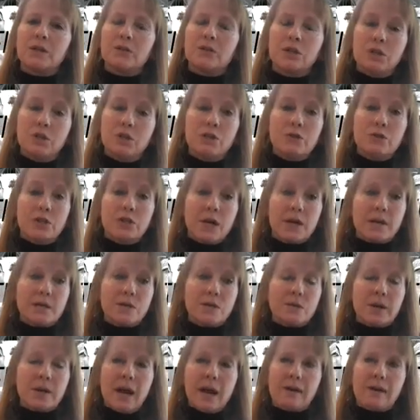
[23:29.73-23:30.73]
You
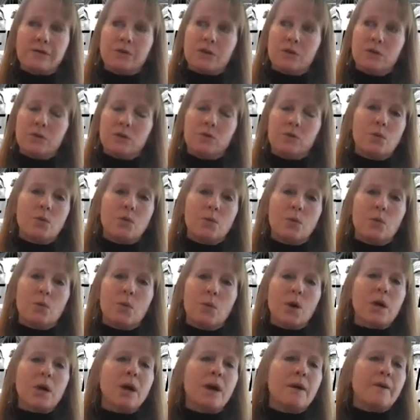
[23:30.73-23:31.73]
just would have to
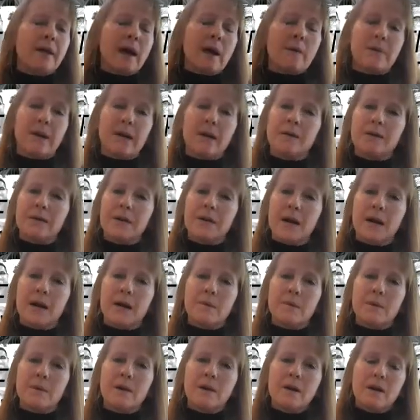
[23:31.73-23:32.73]
work on that
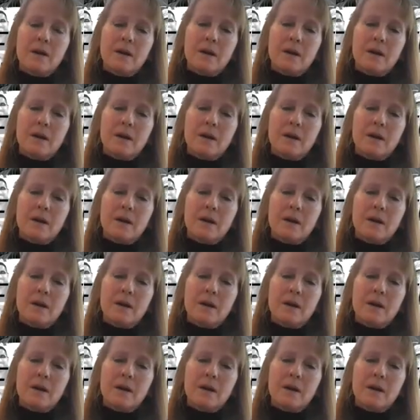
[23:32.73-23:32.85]
paradigm